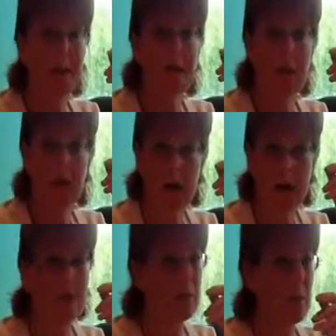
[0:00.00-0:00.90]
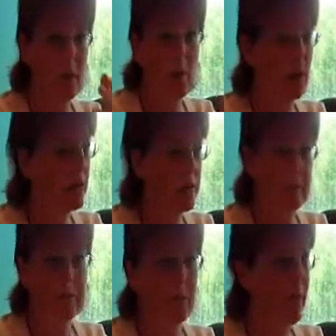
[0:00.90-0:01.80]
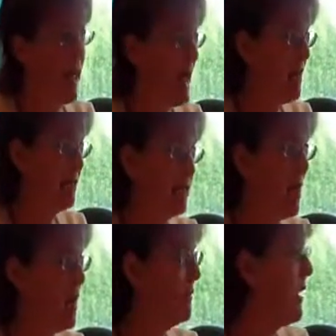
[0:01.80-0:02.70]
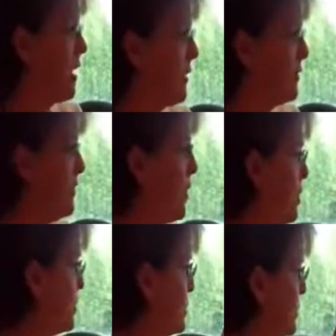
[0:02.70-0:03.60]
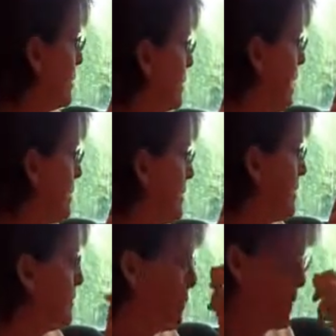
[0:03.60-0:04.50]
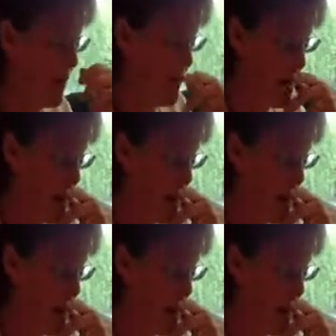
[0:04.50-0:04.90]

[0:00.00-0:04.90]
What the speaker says: is, of course, the recorders that we have on our phones. We've got them everywhere.